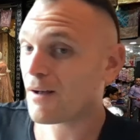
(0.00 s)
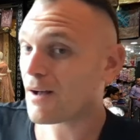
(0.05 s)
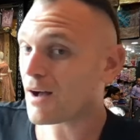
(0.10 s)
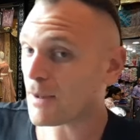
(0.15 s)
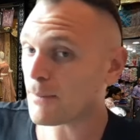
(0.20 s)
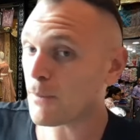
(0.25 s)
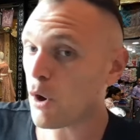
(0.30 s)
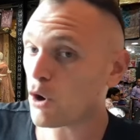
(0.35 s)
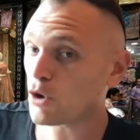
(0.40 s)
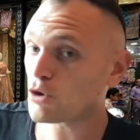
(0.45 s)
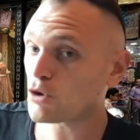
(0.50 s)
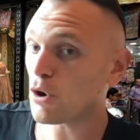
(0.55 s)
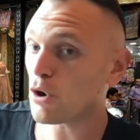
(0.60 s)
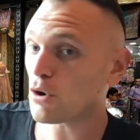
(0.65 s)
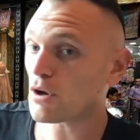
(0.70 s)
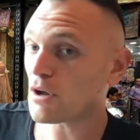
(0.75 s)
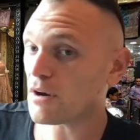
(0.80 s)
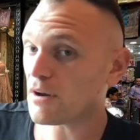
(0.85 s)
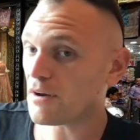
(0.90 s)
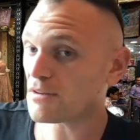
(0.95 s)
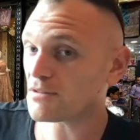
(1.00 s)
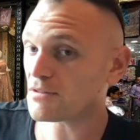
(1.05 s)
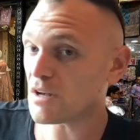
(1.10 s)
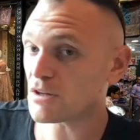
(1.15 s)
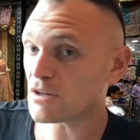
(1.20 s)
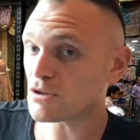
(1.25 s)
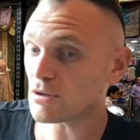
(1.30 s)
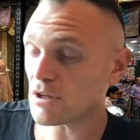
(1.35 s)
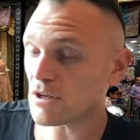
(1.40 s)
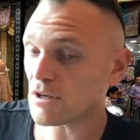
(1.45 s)
I'm a hard target,
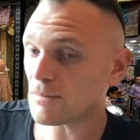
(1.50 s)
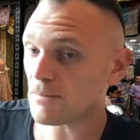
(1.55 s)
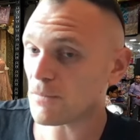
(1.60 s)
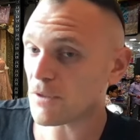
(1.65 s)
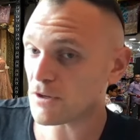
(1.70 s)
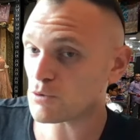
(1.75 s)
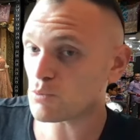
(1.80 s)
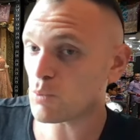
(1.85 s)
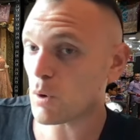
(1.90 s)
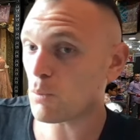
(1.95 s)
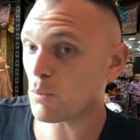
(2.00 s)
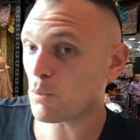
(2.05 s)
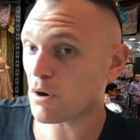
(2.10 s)
essentially, is what